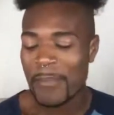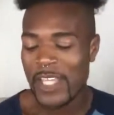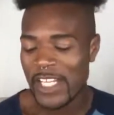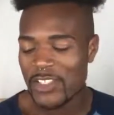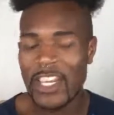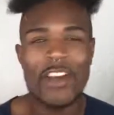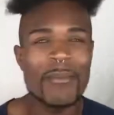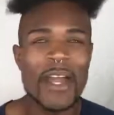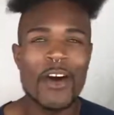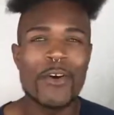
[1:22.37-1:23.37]
Yesterday on
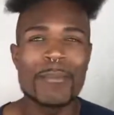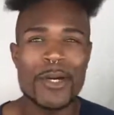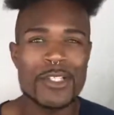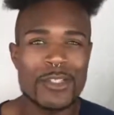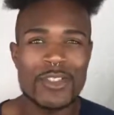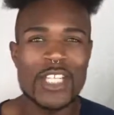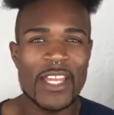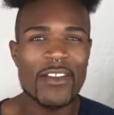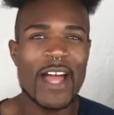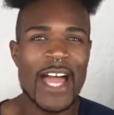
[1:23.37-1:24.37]
my own personal
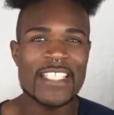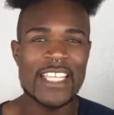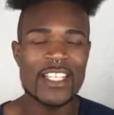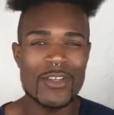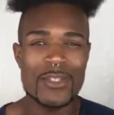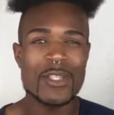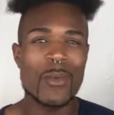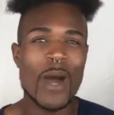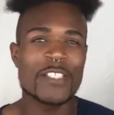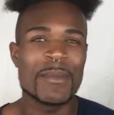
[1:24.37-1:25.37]
channel, I did use the
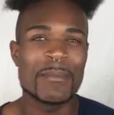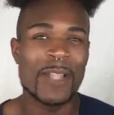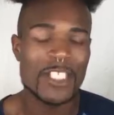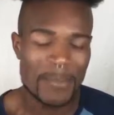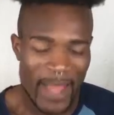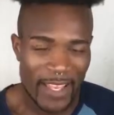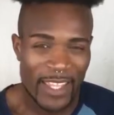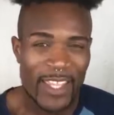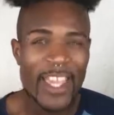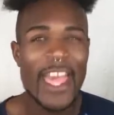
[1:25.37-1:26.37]
Watch Me Blush
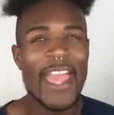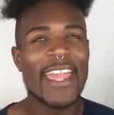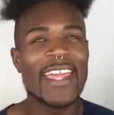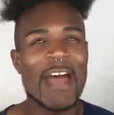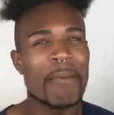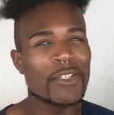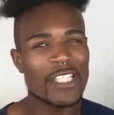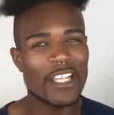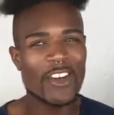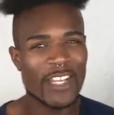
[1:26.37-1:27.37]
palette, and I
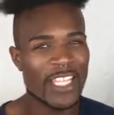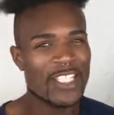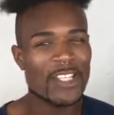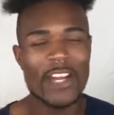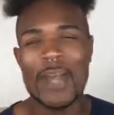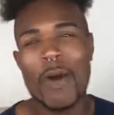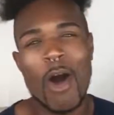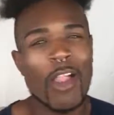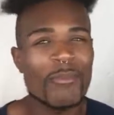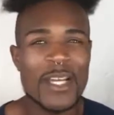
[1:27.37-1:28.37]
posted a look on Instagram.
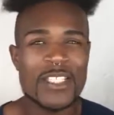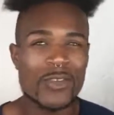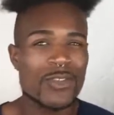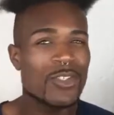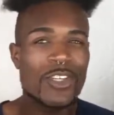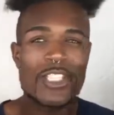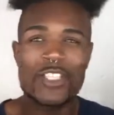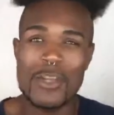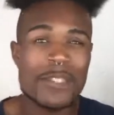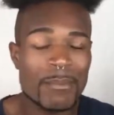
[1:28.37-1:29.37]
All of my socials are in the
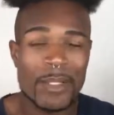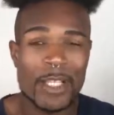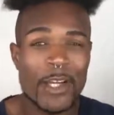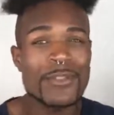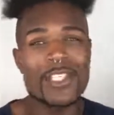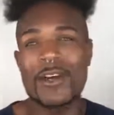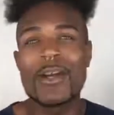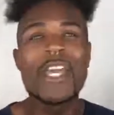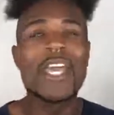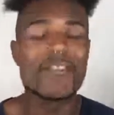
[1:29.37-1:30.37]
description below, so
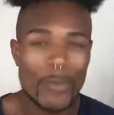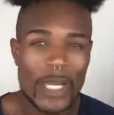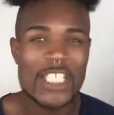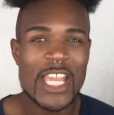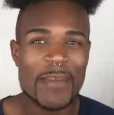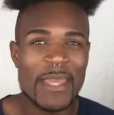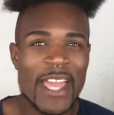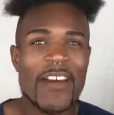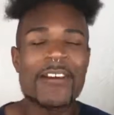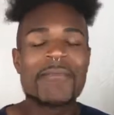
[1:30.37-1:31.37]
if you wanna check me
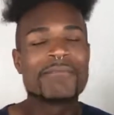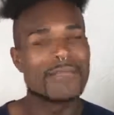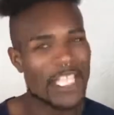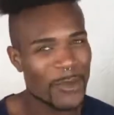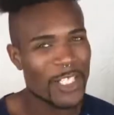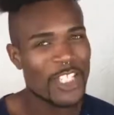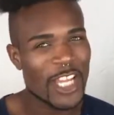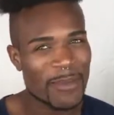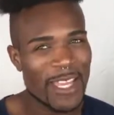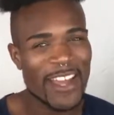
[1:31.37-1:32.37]
out, that's where to
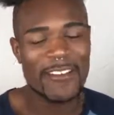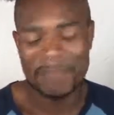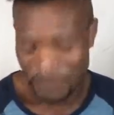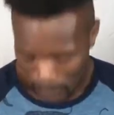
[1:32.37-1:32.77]
check me out.